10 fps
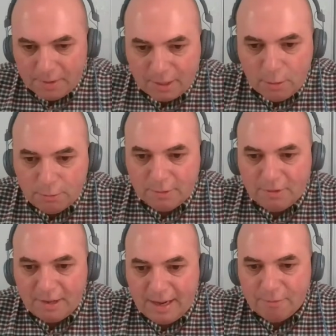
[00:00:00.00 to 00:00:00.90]
But the
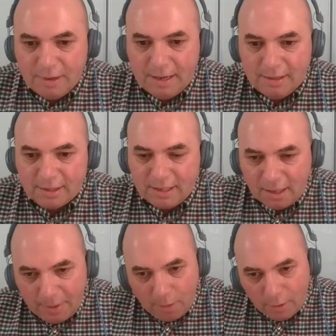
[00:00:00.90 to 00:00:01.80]
golden thread, really, there's
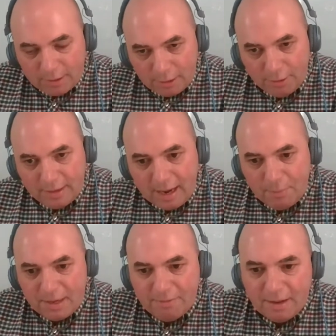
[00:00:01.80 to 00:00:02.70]
still a bit of work to do in
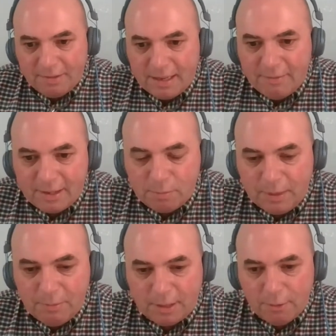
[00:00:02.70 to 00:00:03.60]
that. But I think you've
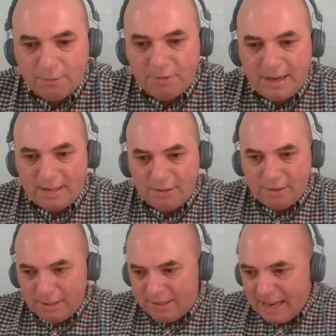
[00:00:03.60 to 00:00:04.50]
explained what the golden thread is.
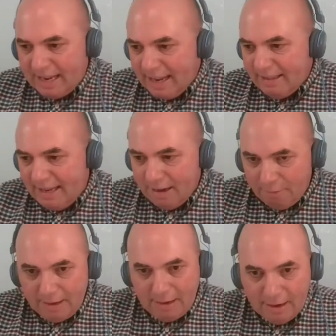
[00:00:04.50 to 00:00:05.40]
So it's just taking that
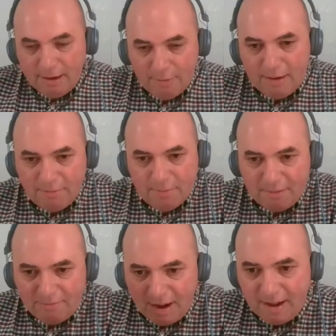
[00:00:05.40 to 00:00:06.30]
data right from
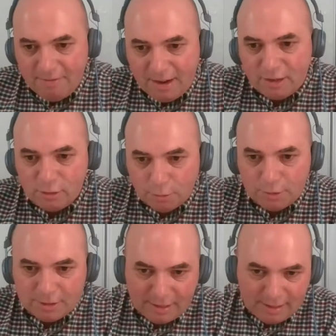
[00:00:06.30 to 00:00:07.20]
the very, very
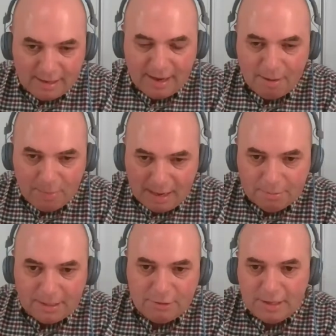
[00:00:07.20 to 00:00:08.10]
source and
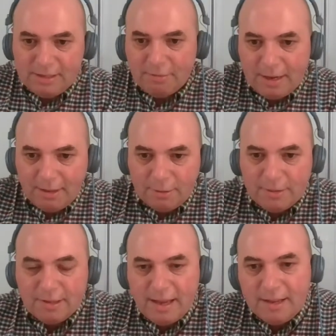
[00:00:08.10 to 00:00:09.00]
being able to trace it right
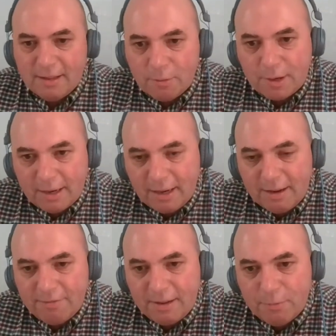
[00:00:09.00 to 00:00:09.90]
through to the end of the working
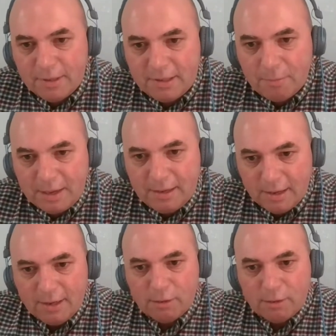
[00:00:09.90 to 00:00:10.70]
life. Then wouldn't it be?